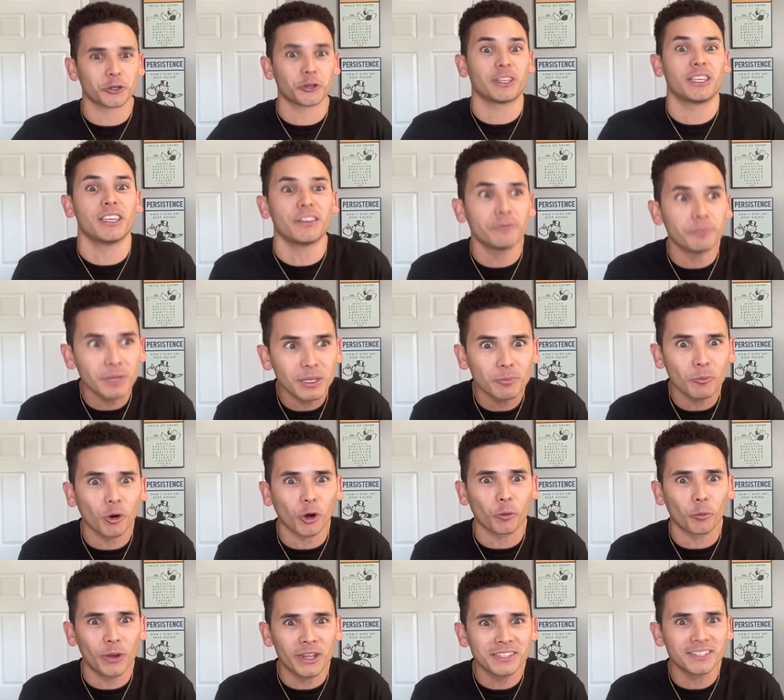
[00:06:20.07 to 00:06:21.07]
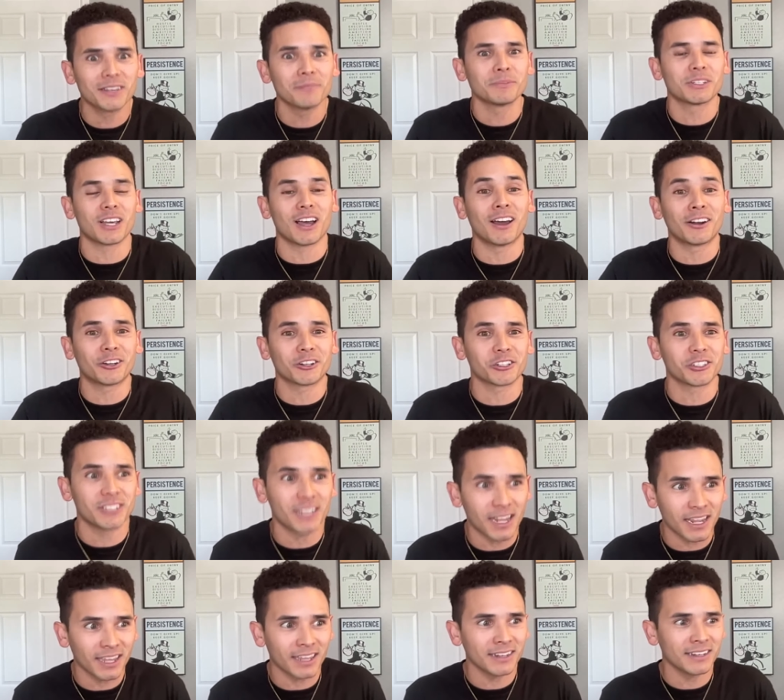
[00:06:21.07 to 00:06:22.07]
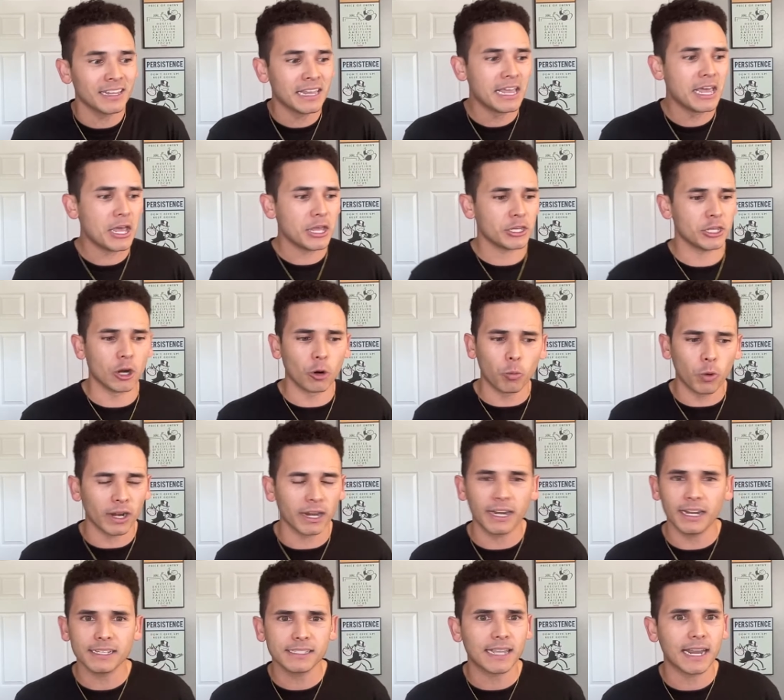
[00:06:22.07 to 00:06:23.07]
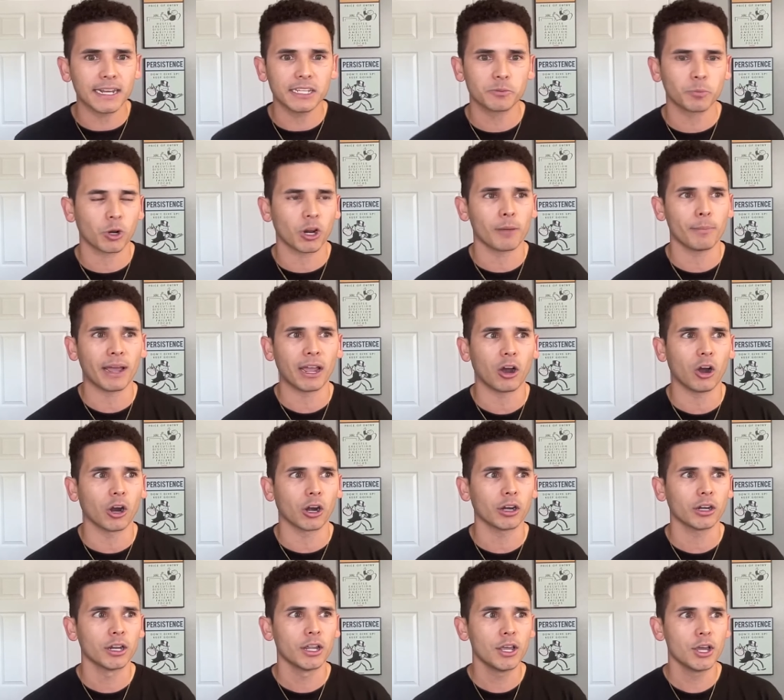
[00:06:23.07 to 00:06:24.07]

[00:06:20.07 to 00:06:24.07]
give me more wisdom to understand, you know, what it is that he's put on my heart